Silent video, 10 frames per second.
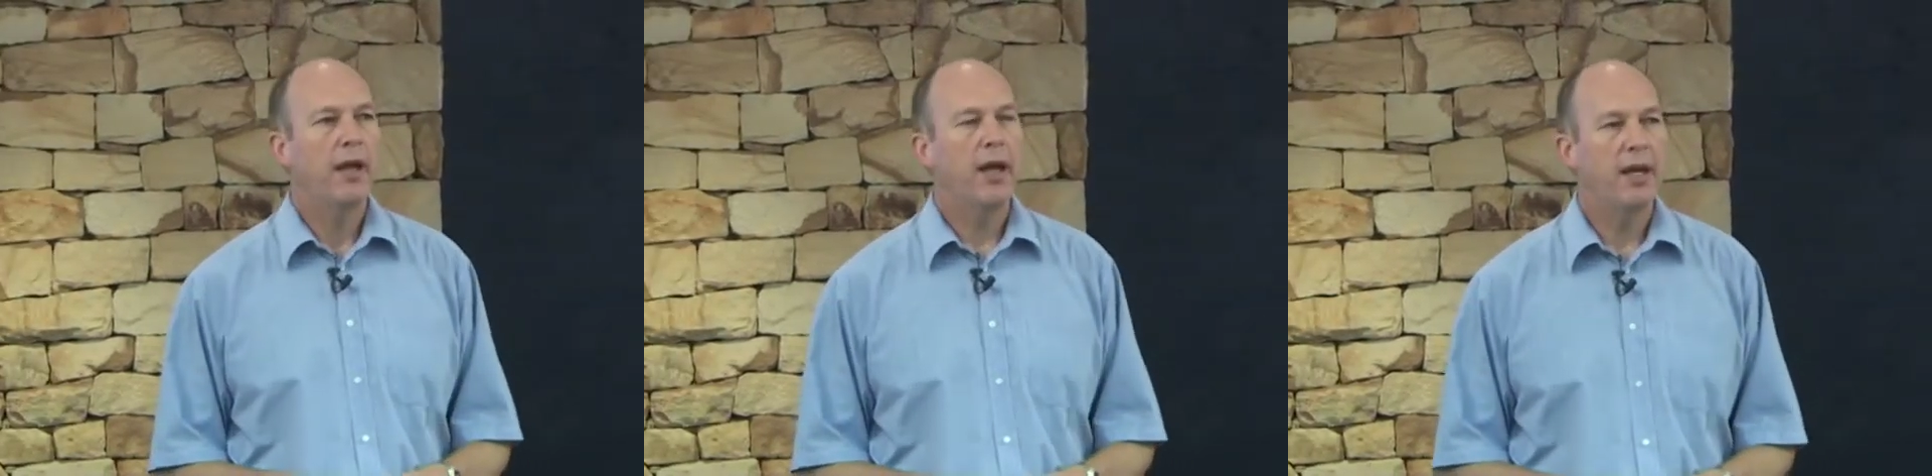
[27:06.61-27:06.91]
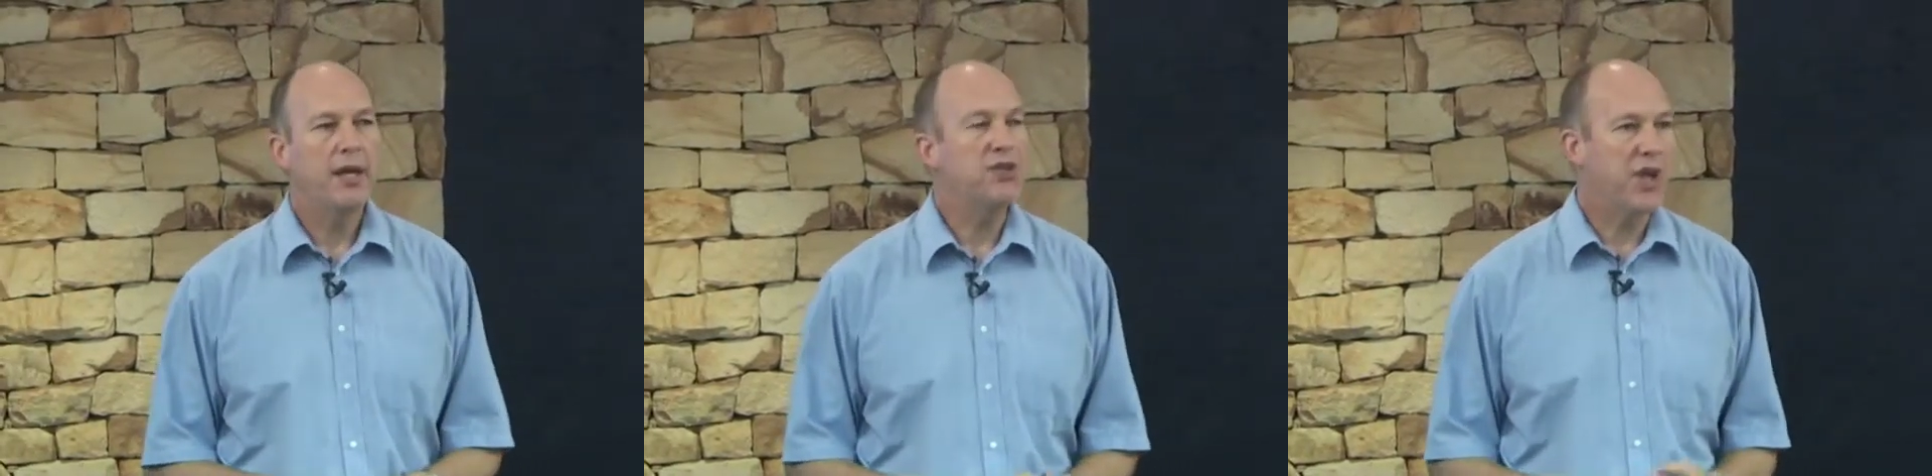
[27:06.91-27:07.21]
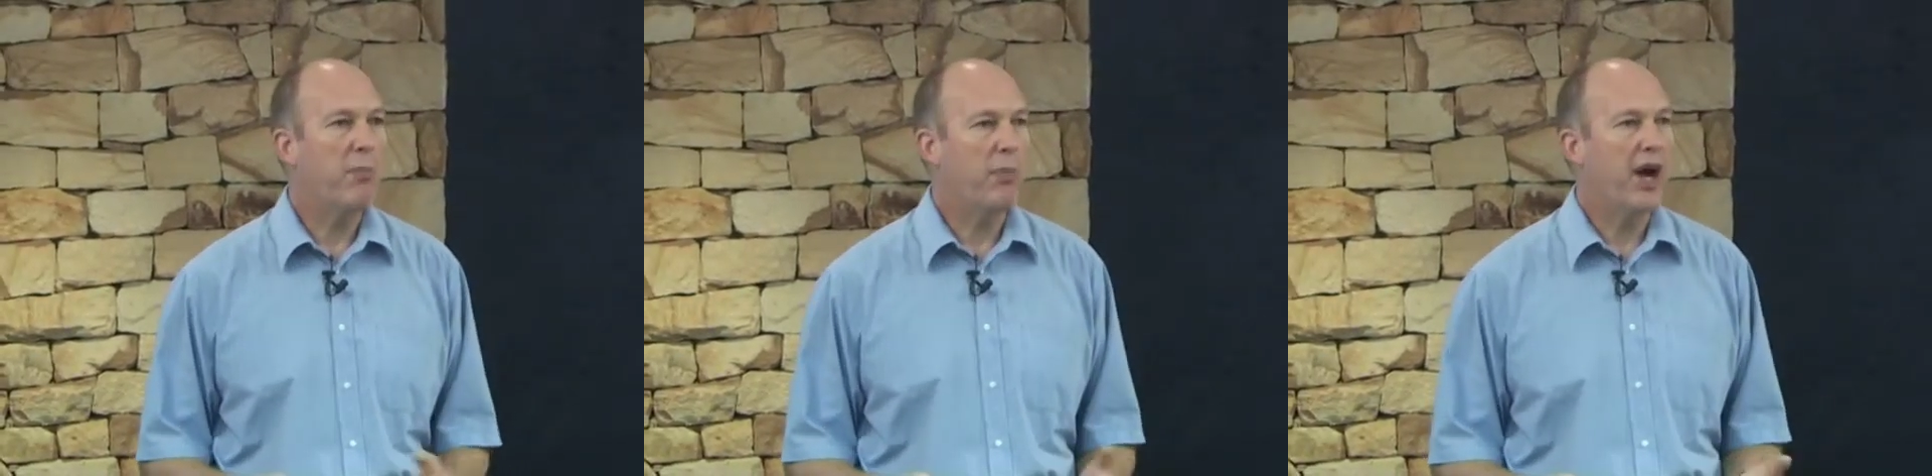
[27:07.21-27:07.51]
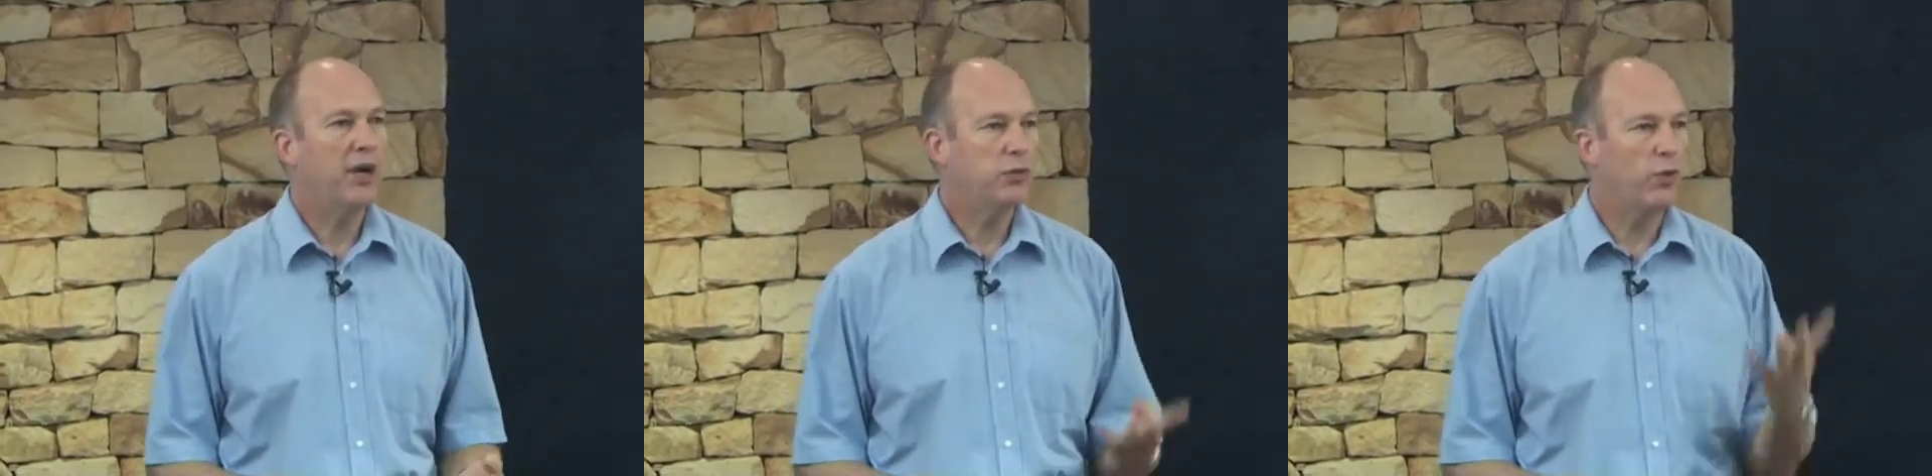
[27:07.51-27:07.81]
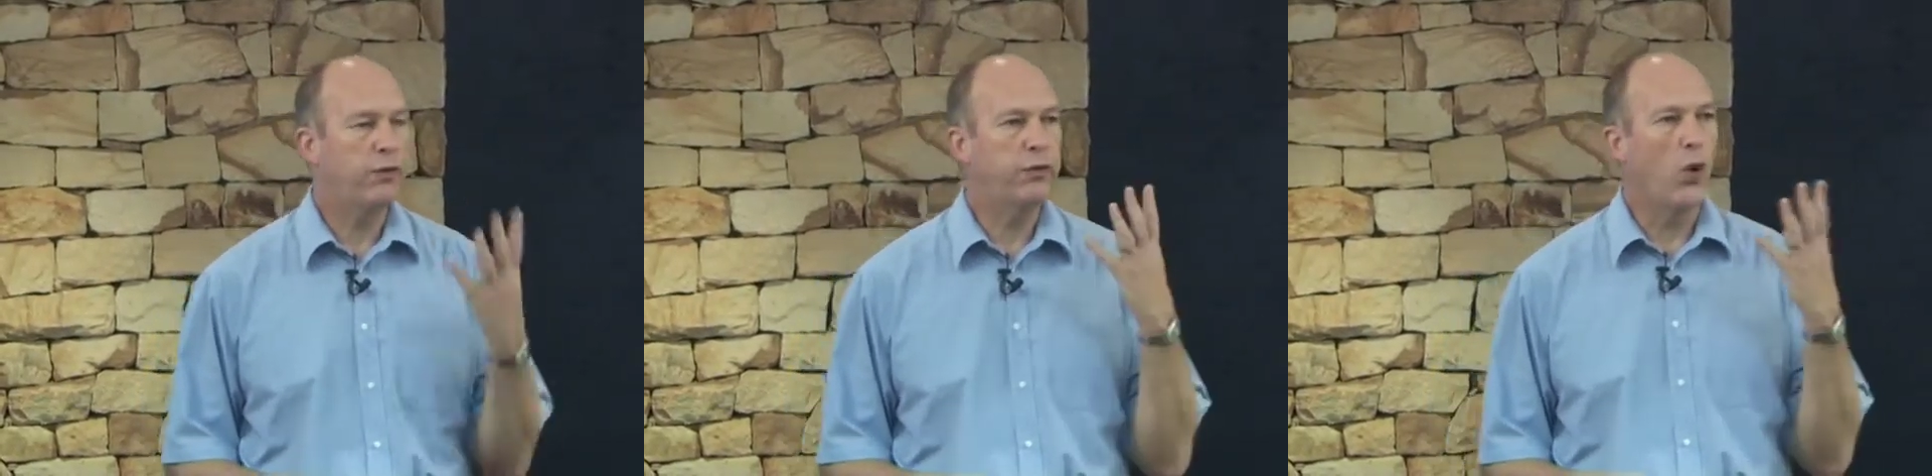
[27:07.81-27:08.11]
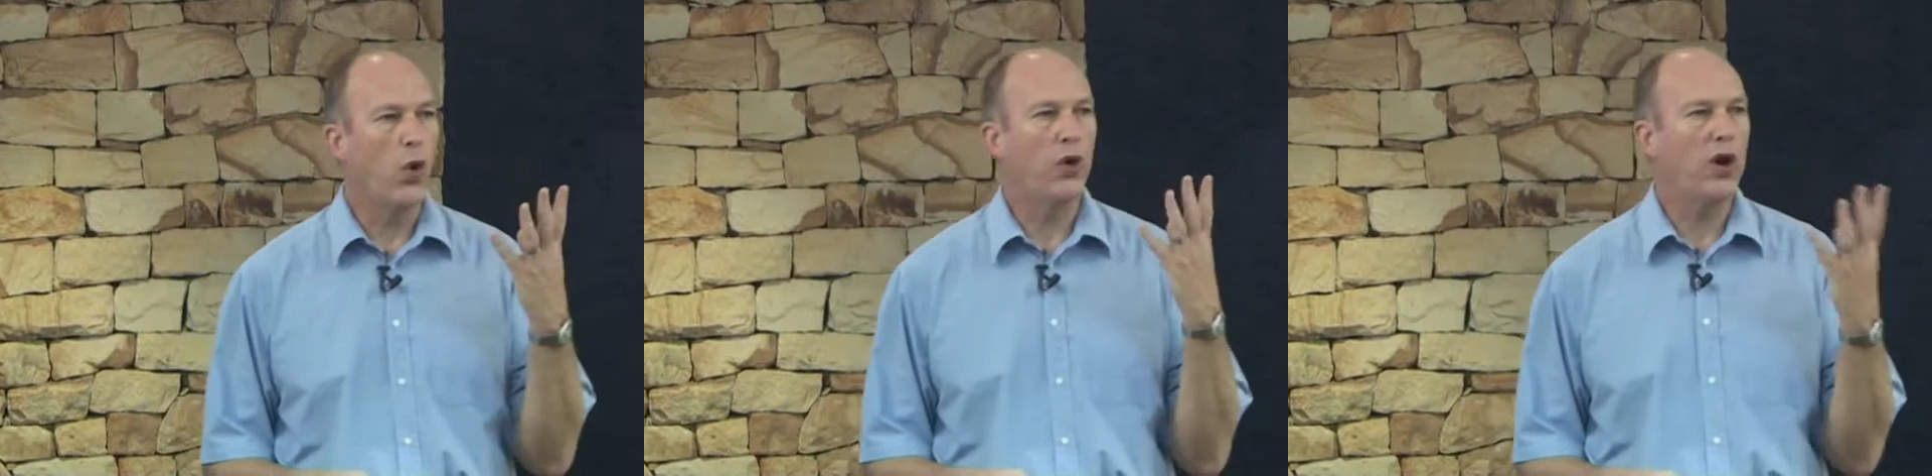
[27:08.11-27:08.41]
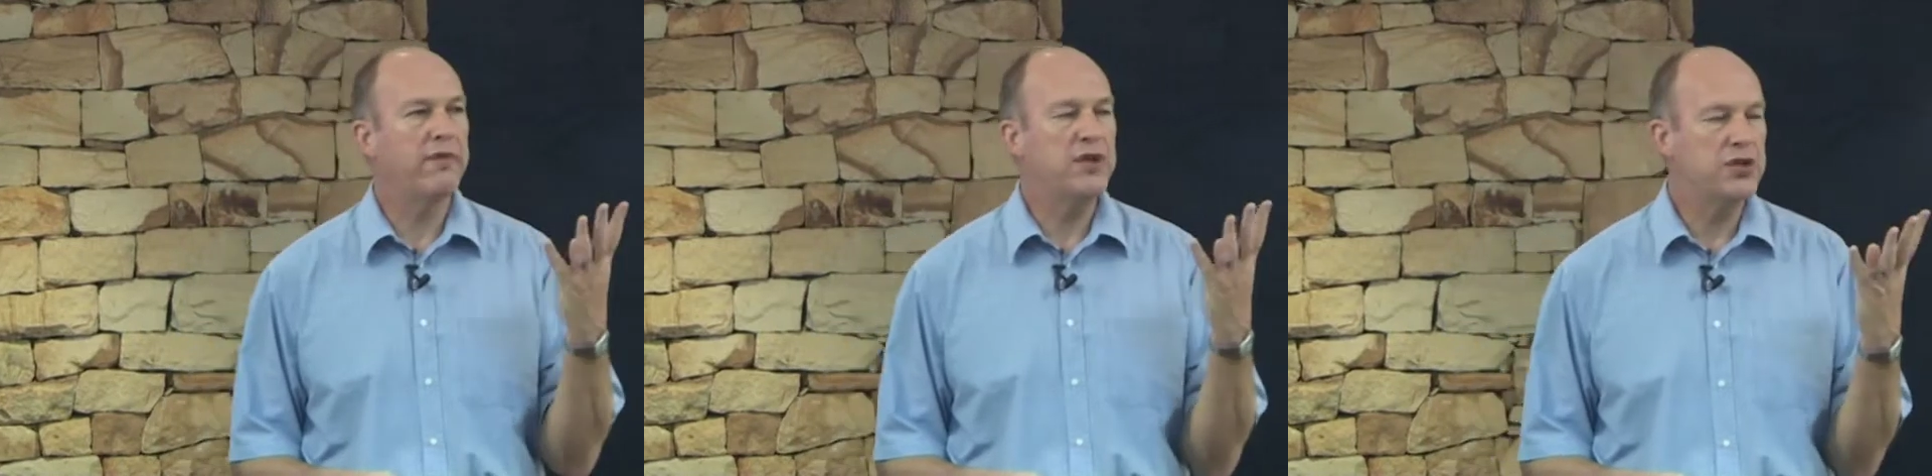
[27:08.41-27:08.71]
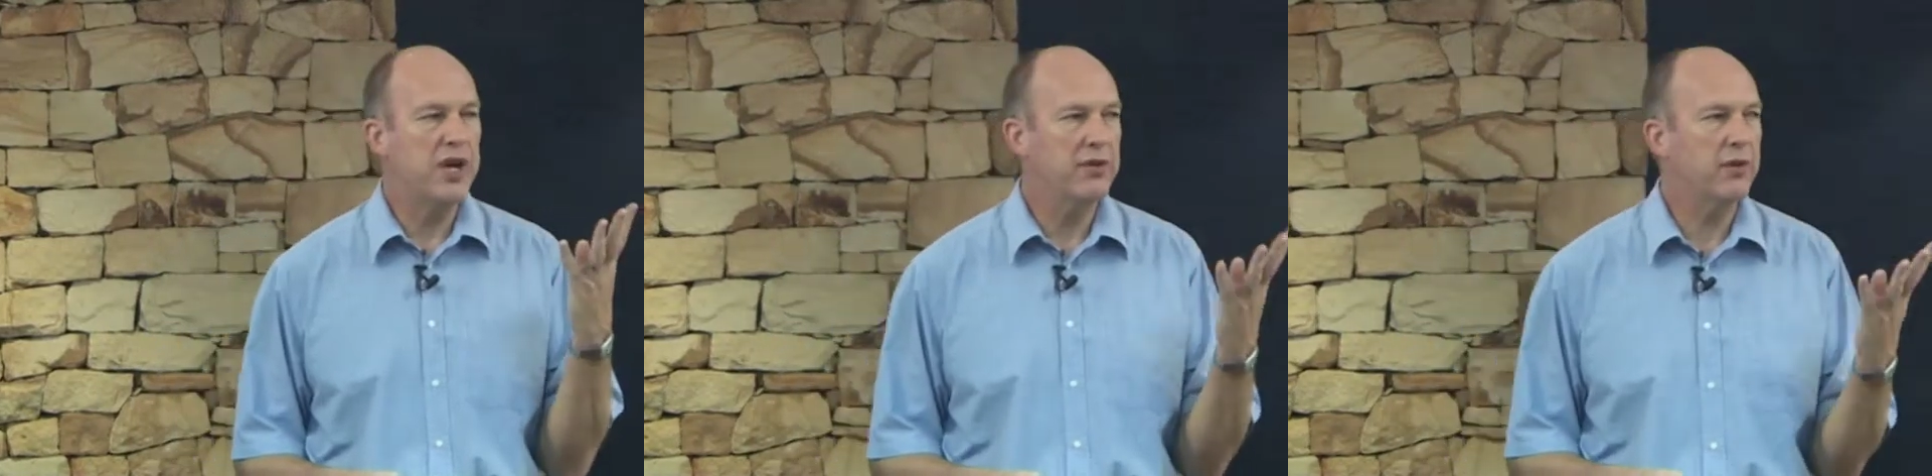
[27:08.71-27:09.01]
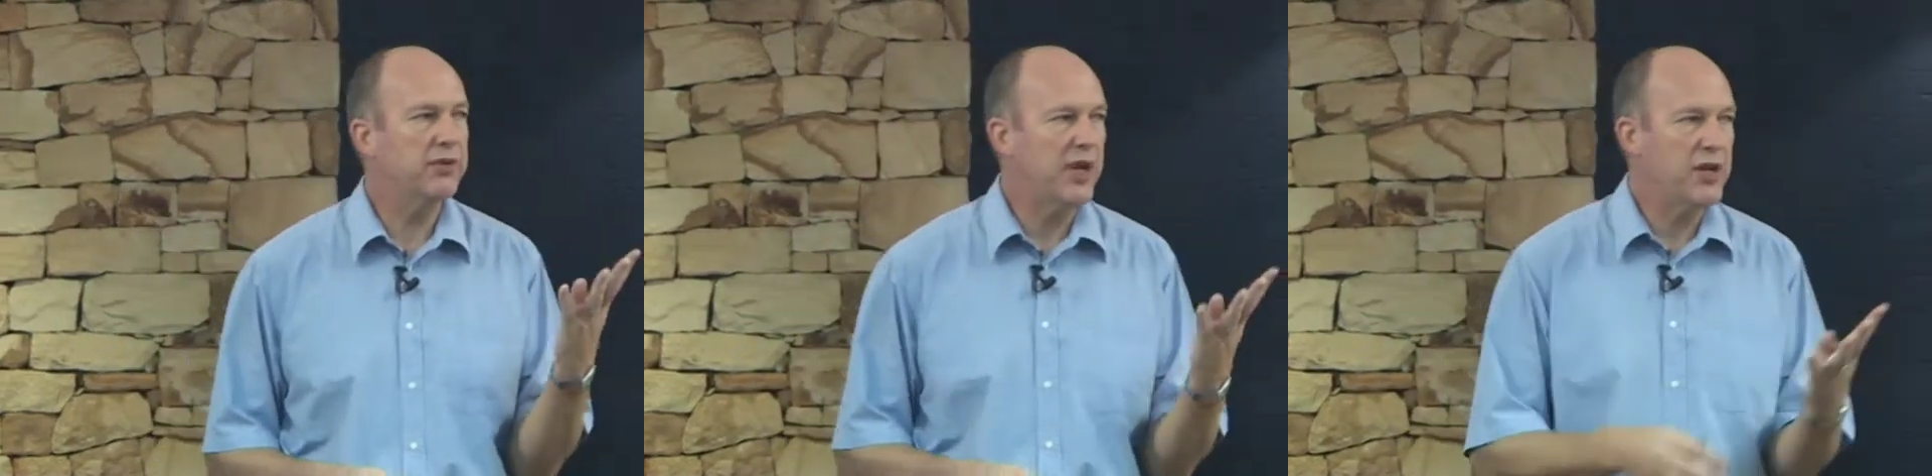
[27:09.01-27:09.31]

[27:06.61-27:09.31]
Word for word: uh, his empire, to four of his generals,